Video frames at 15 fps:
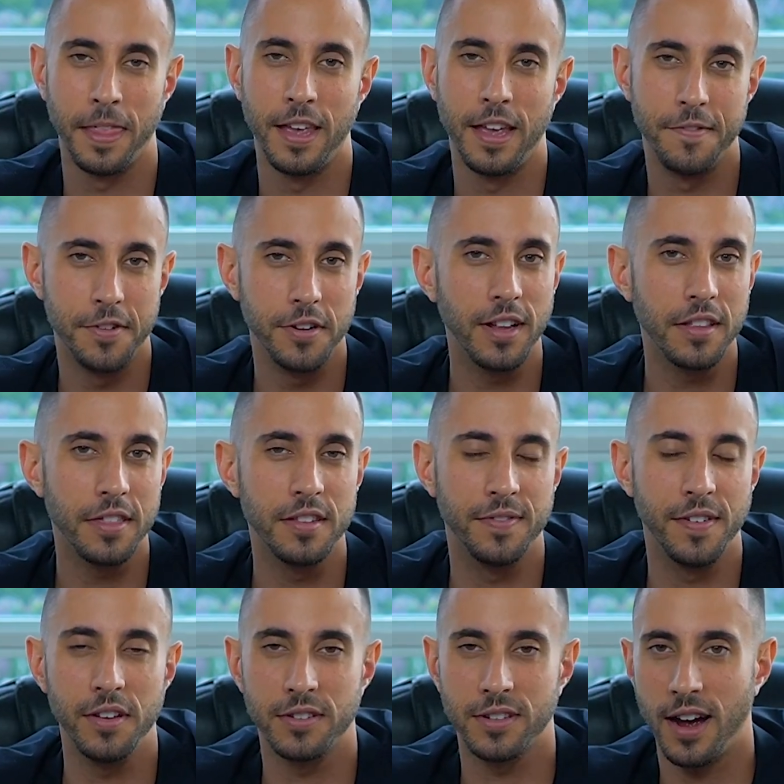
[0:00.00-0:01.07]
If you like these
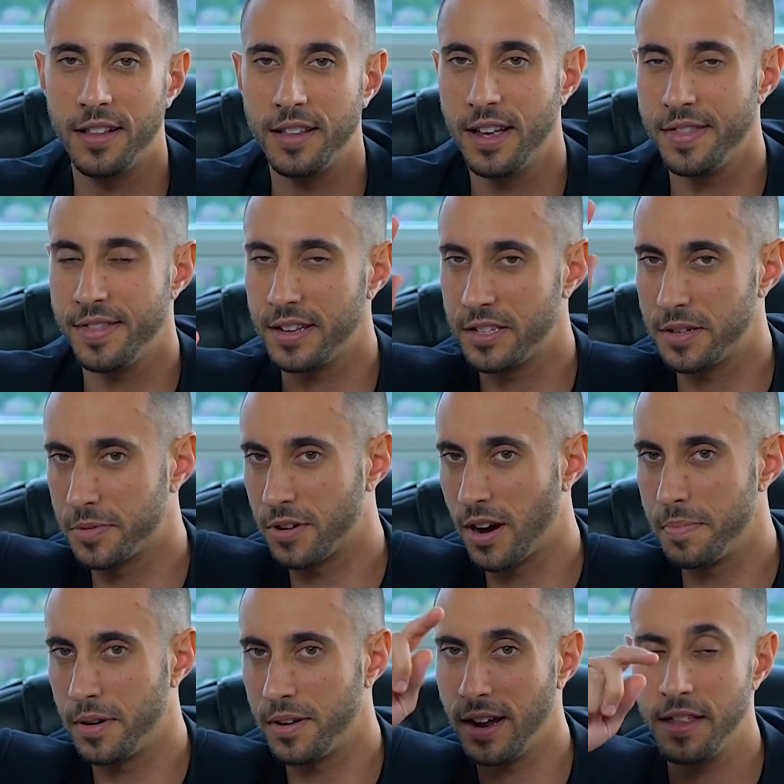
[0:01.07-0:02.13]
videos, kindly hit that subscribe
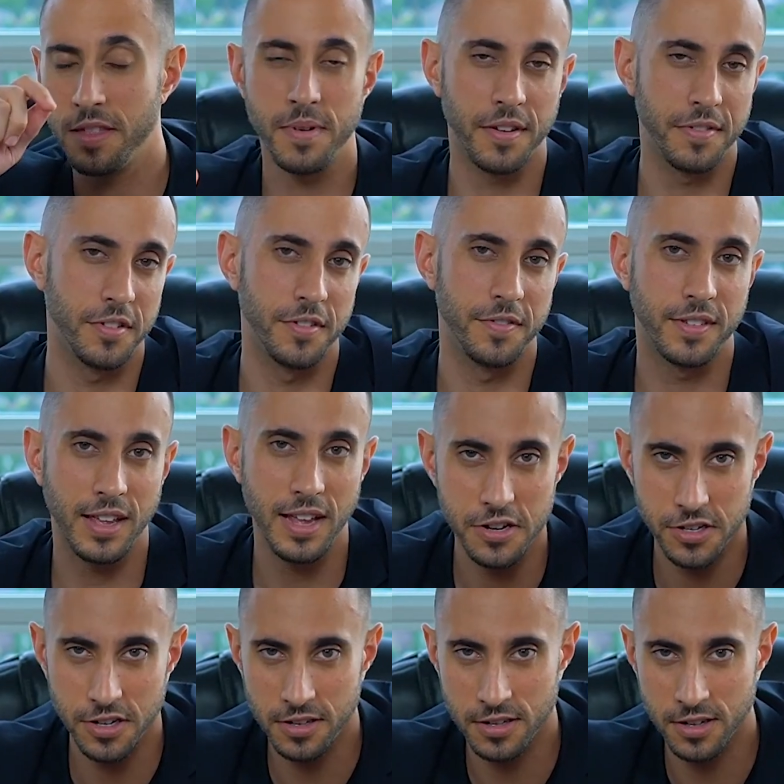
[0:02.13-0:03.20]
button and the bell for
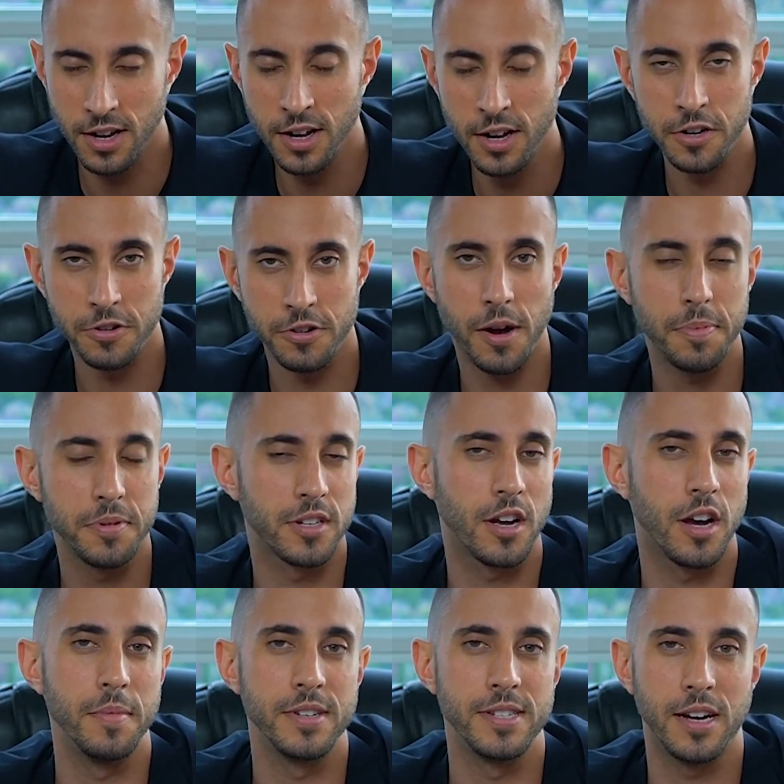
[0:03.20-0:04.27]
notifications. Drop us a
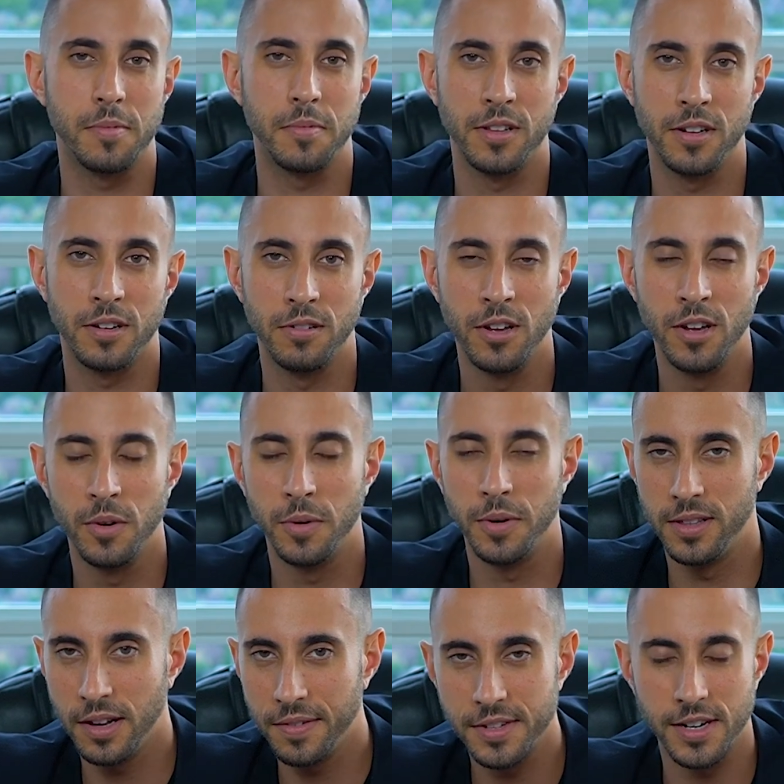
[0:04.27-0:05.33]
comment down below. We'd
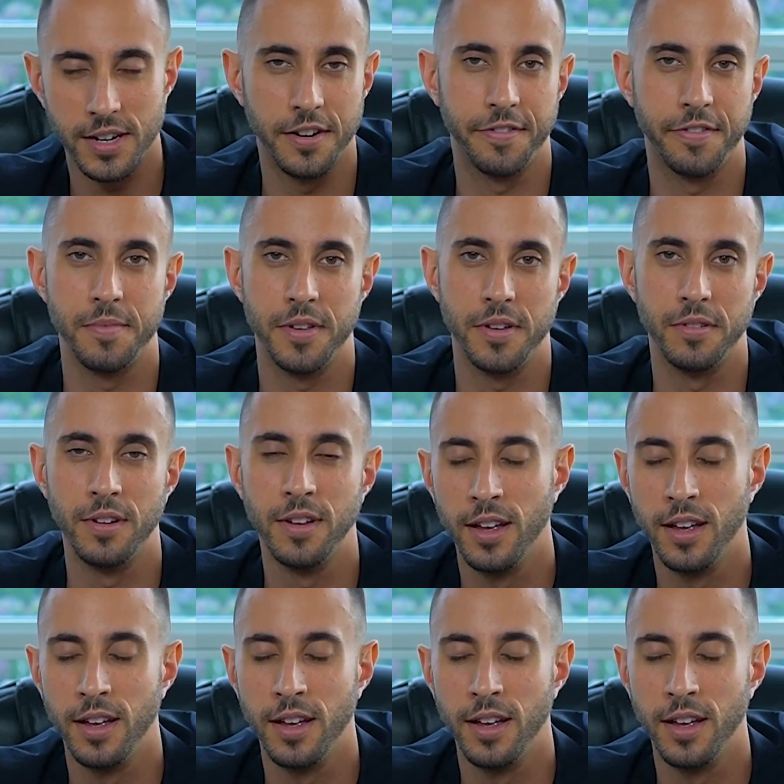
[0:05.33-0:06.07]
love to hear from you.